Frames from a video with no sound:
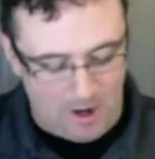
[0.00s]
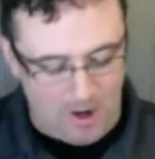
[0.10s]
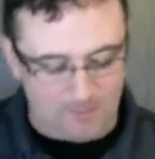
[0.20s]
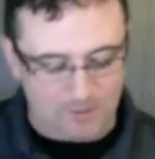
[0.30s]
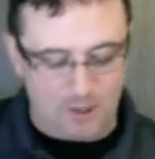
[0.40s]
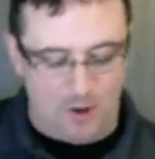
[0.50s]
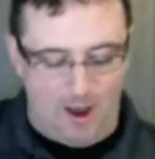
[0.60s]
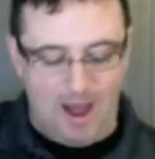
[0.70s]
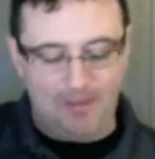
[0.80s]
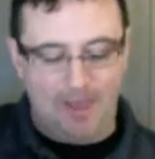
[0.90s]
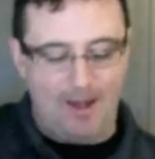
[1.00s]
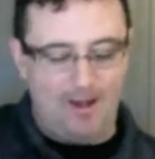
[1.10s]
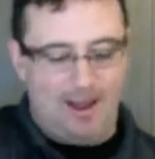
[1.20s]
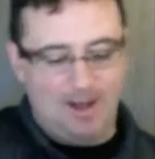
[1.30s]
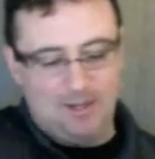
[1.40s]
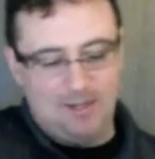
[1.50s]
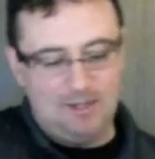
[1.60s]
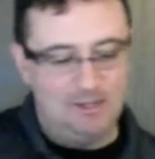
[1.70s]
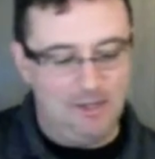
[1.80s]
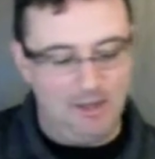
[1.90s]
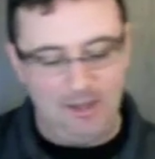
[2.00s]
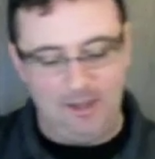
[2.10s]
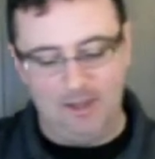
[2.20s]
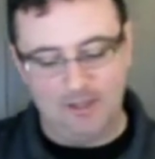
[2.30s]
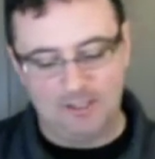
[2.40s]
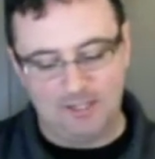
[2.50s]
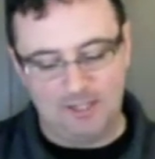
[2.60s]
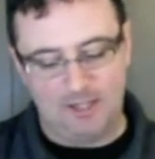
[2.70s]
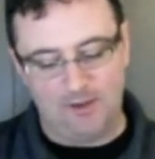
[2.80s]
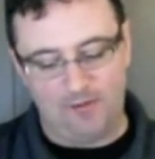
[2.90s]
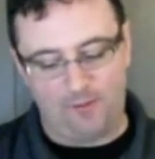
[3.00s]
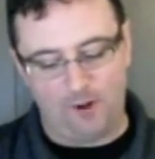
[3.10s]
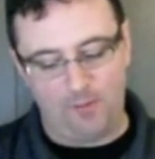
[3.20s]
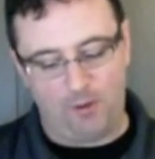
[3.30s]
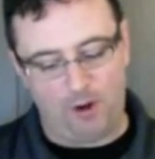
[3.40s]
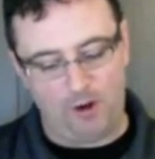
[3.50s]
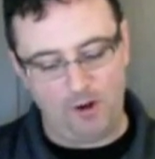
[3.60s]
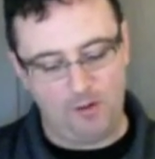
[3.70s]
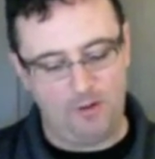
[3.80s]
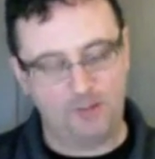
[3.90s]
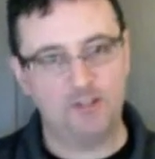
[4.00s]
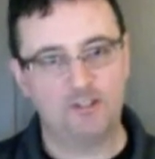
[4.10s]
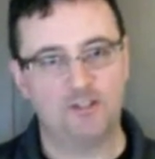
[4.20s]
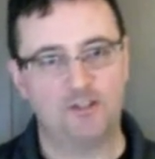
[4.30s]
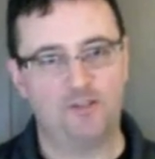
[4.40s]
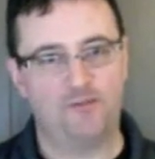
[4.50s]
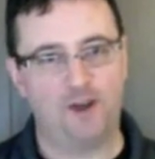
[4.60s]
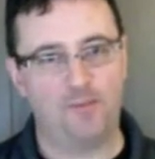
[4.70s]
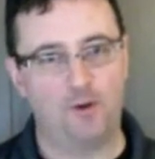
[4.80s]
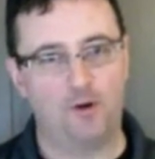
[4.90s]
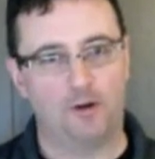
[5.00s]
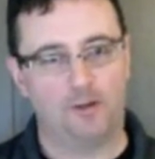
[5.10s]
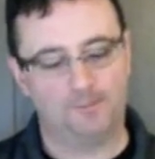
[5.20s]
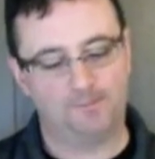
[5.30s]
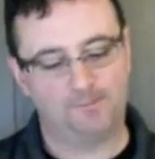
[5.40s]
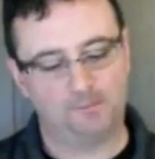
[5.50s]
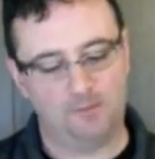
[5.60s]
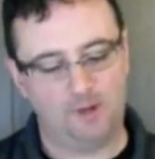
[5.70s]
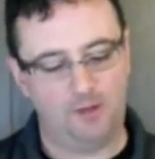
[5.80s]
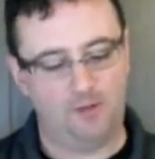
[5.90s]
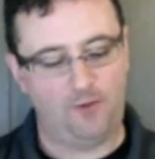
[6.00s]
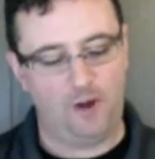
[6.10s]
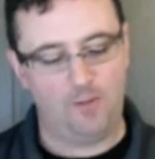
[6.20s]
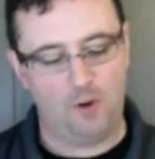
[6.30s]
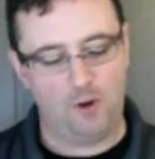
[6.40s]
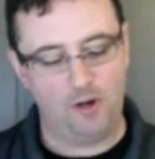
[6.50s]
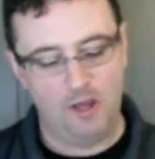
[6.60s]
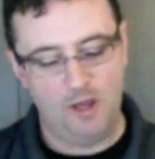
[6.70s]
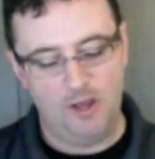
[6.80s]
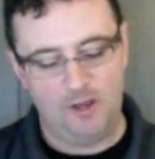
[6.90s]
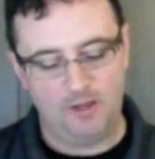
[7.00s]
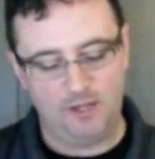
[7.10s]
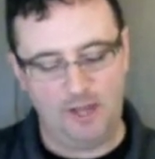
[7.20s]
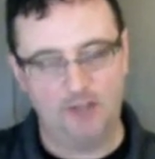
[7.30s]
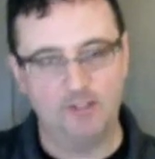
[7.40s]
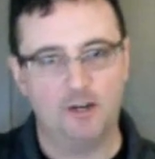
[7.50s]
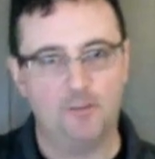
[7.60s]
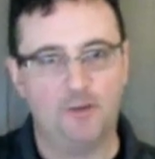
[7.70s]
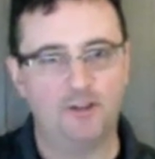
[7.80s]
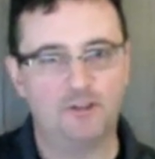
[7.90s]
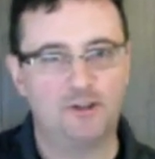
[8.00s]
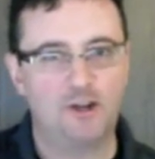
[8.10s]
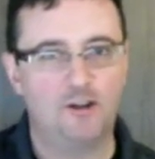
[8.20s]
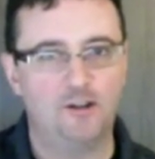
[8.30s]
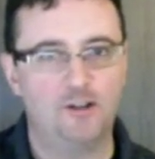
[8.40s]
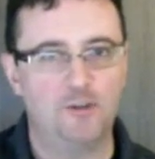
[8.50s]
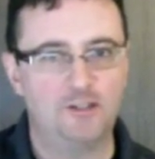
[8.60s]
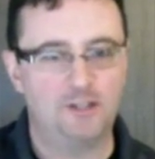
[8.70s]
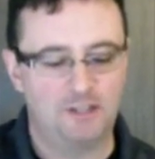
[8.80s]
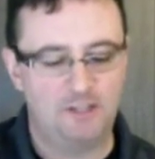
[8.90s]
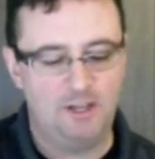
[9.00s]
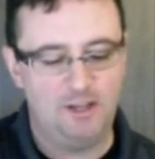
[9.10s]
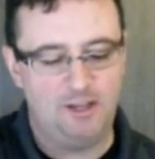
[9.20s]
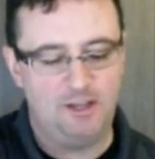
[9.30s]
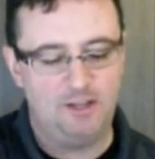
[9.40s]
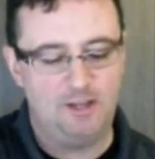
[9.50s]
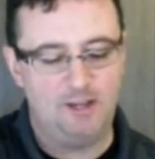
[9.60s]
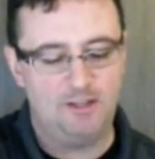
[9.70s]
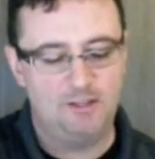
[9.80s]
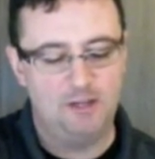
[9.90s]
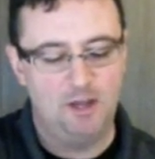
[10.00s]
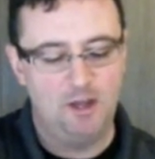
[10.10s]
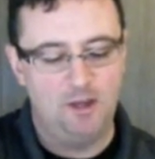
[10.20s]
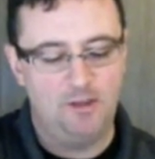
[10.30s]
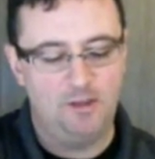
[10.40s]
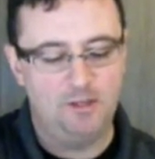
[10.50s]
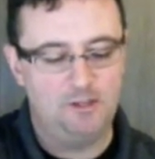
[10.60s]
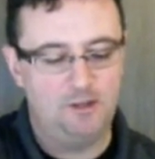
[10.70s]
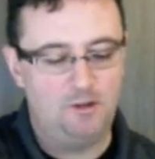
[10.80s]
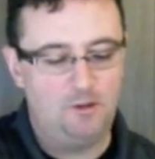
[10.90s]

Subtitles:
So on that neck is the front part, which is the fretboard. The fretboard contains, and I'll bend the string down here a little bit so you can see it, contains these little